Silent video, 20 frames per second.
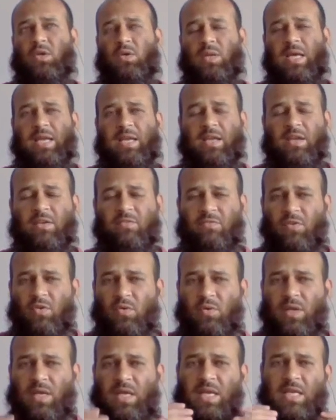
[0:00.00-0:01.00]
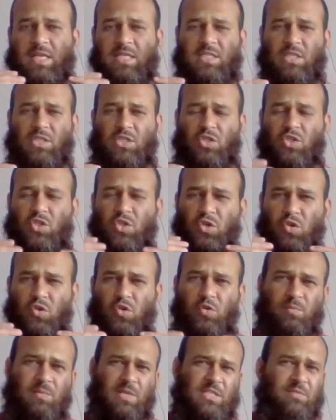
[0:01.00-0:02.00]
like if you eat
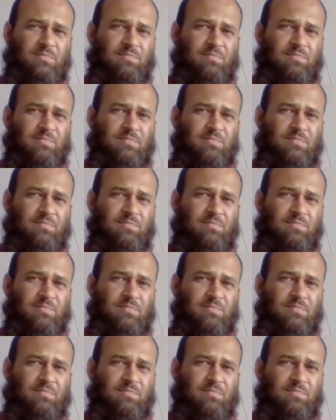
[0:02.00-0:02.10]
too much